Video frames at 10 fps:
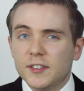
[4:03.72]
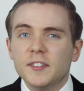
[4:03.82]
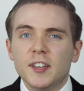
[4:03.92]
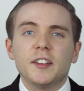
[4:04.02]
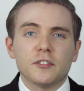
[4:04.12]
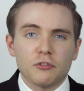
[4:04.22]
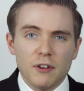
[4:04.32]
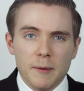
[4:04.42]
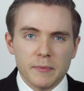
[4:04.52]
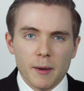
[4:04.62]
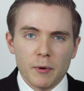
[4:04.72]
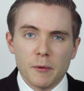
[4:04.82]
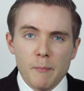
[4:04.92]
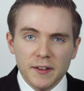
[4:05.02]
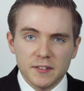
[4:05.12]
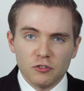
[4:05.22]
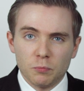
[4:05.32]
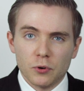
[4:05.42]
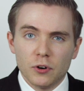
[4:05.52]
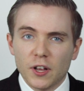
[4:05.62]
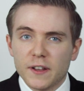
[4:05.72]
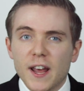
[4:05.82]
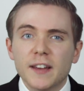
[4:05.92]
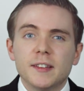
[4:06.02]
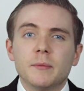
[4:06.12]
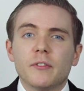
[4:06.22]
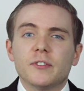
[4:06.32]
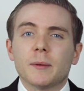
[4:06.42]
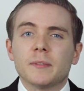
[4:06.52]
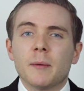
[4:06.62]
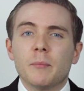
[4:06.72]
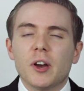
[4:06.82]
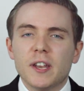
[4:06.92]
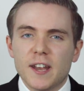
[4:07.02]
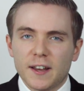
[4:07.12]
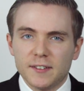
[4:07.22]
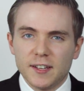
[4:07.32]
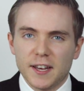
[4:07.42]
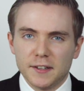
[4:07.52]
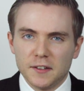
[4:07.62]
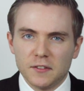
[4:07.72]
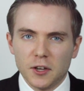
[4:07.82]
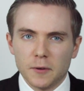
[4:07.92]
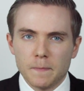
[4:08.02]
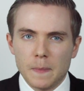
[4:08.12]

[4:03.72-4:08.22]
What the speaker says: since he described them on a message board on 19th of September 1982.